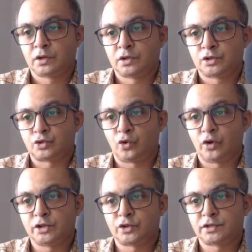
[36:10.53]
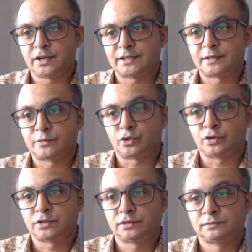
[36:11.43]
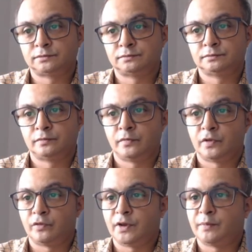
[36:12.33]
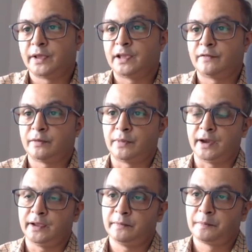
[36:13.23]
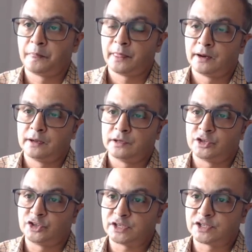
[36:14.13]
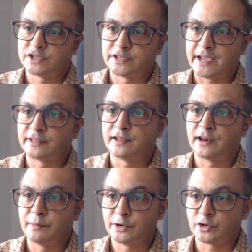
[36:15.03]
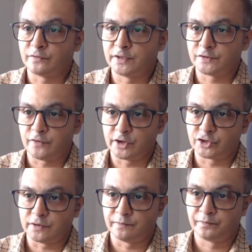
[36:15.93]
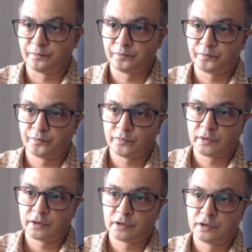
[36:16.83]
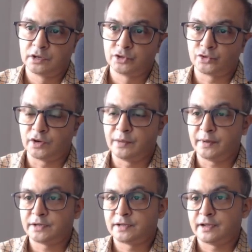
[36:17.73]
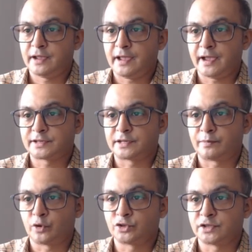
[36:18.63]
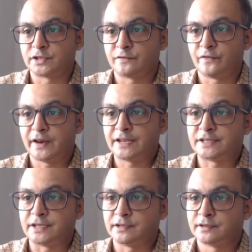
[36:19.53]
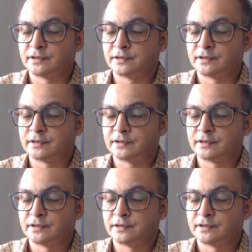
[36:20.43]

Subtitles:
So horizontal asymptote will be given by just take the limit of this function. So limit x approaches infinity,